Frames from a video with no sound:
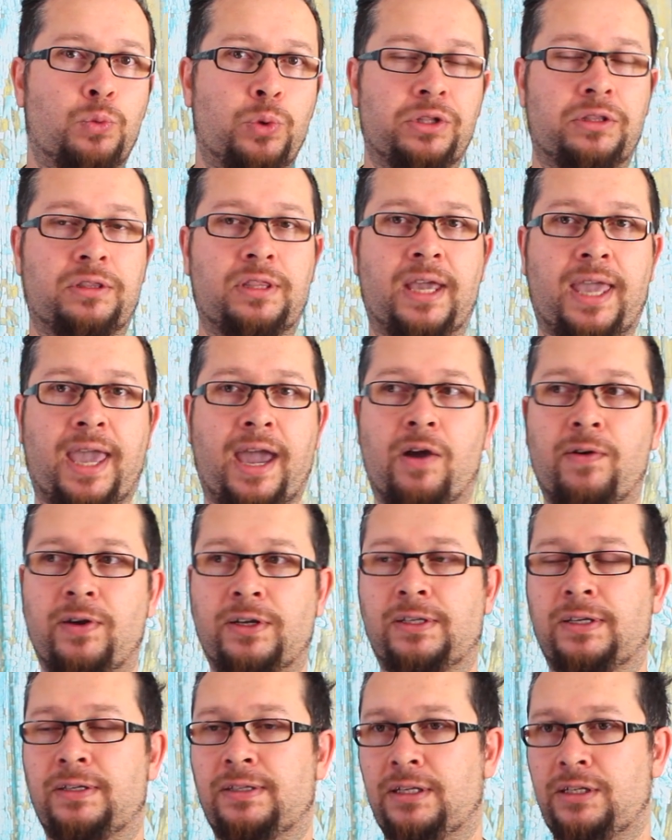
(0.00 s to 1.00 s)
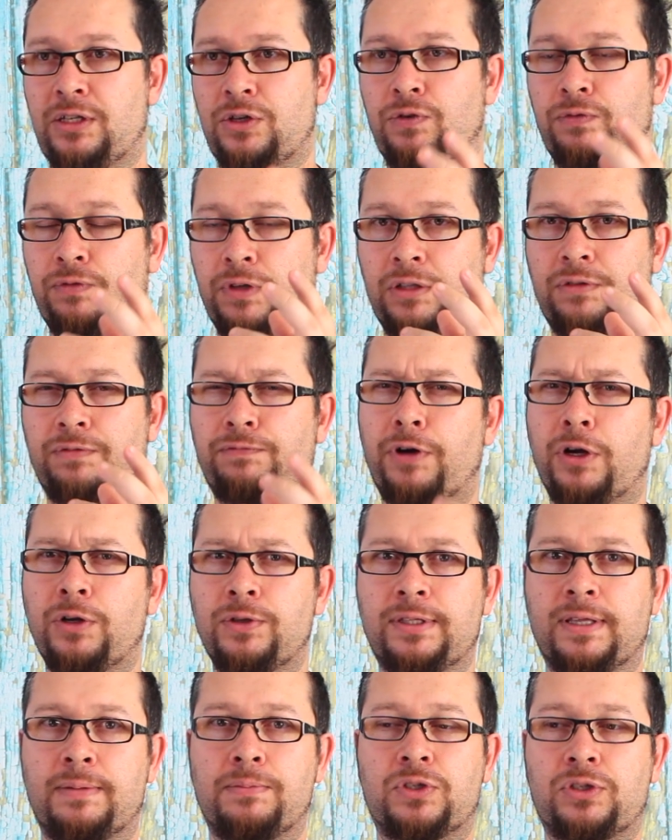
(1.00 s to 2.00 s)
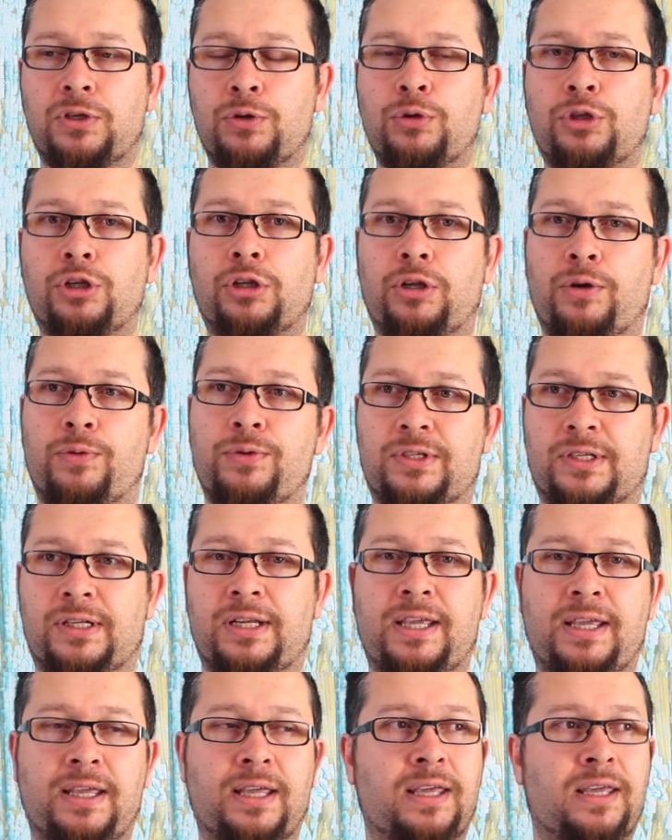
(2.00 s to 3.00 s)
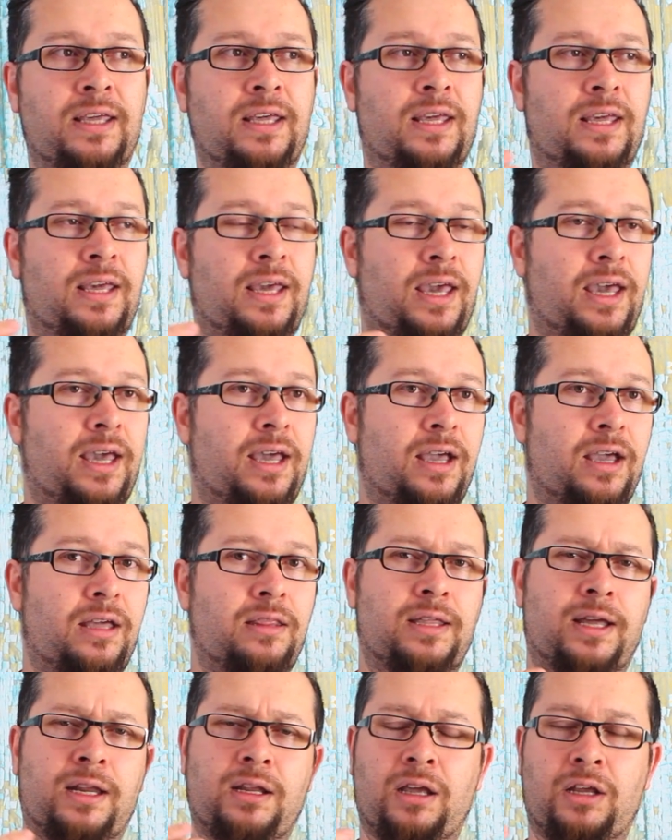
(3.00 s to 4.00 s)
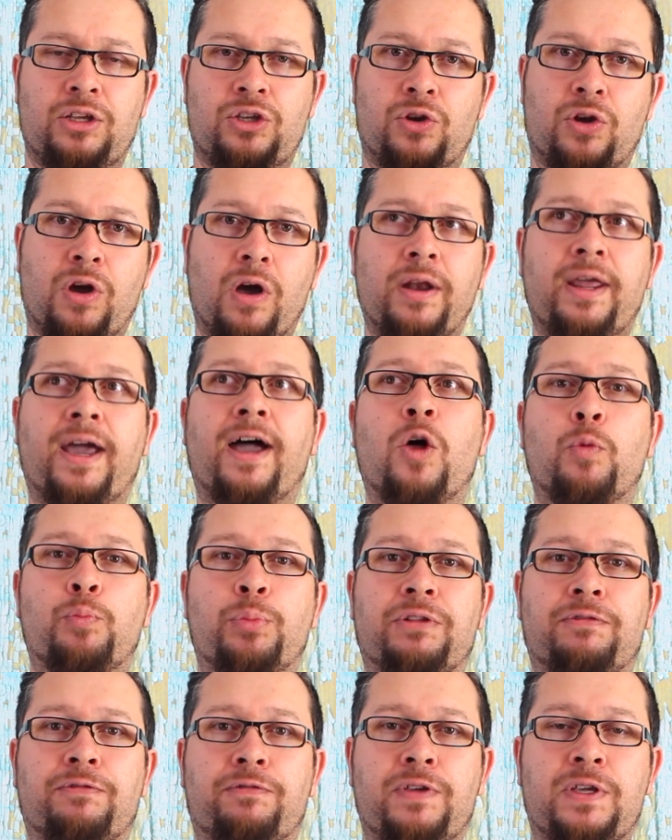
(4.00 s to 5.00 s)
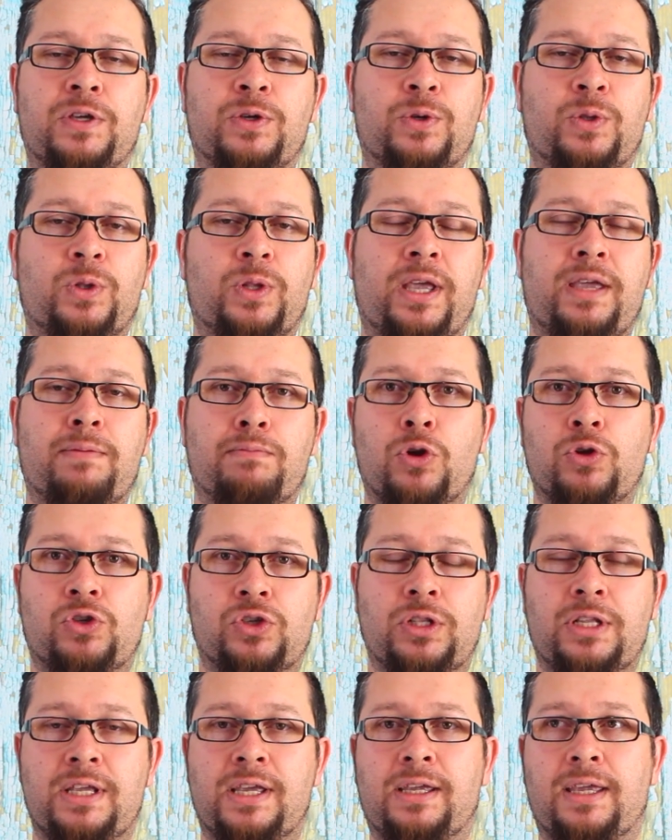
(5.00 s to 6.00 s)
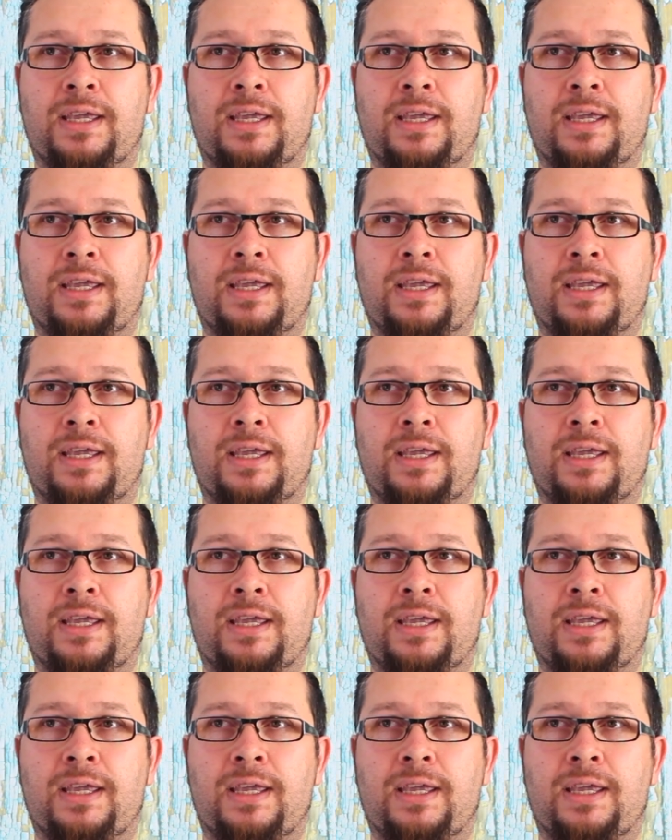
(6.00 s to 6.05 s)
with the characters, and it follows them so closely that you can't help but feel emotionally